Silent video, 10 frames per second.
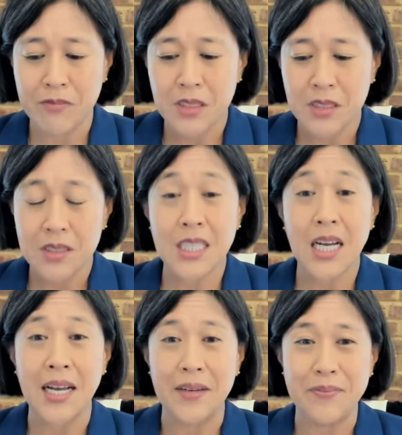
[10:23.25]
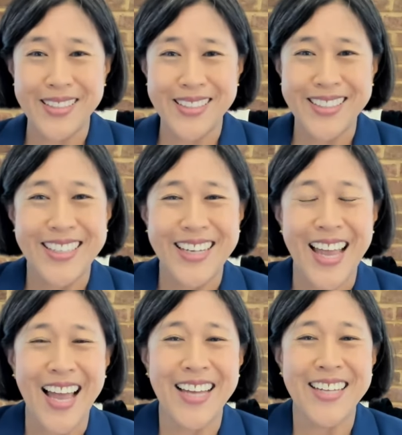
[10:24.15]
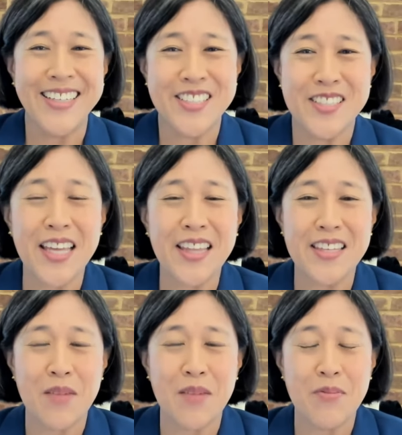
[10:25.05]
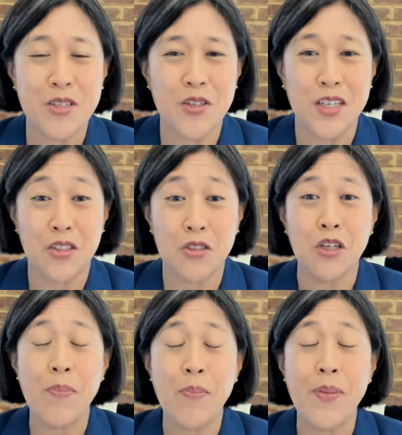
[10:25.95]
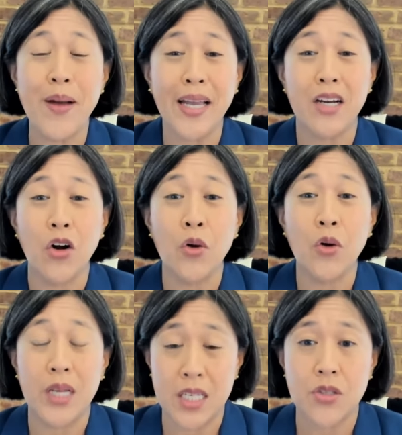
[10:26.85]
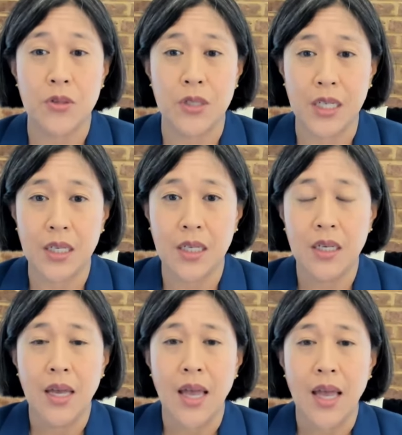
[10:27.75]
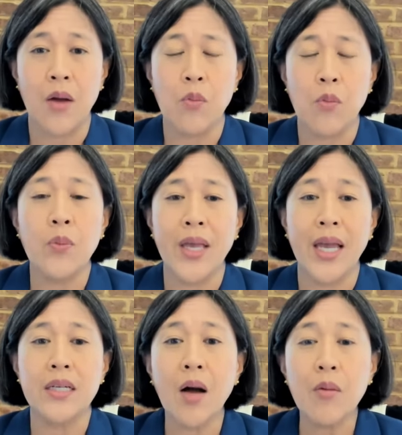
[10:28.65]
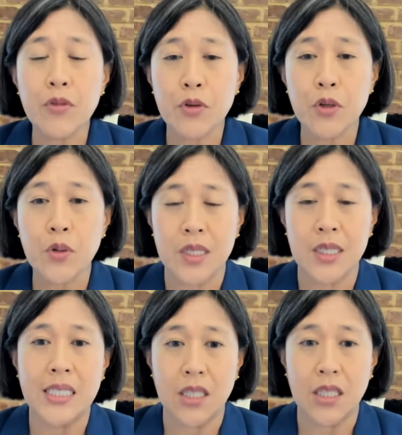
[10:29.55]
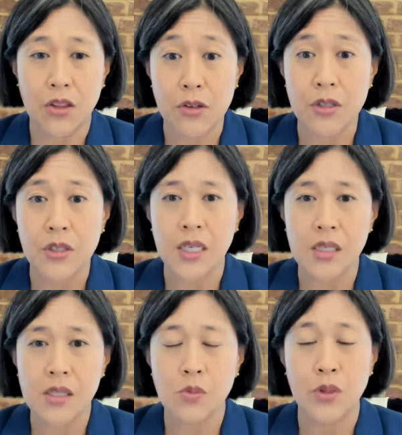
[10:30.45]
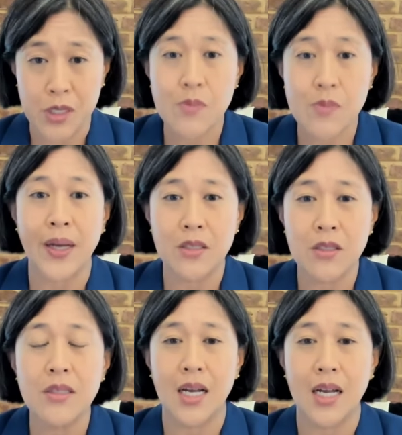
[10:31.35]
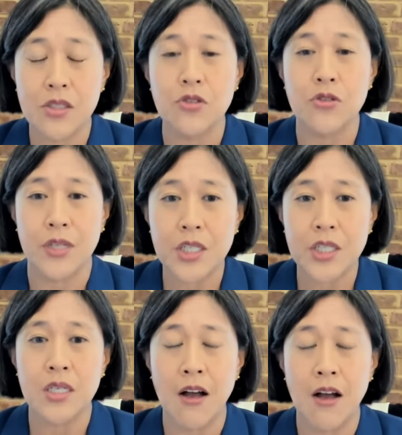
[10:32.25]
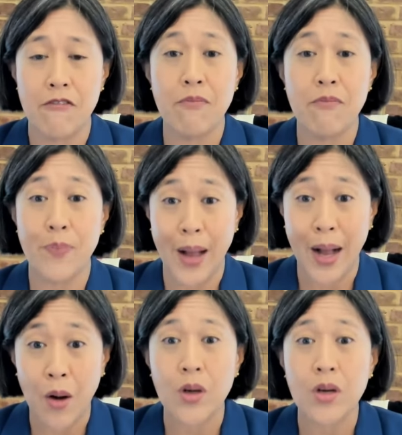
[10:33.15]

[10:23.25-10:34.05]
time and to take this opportunity to look back at our own history, at what we had come through in the 1930s with respect to the concentration of power.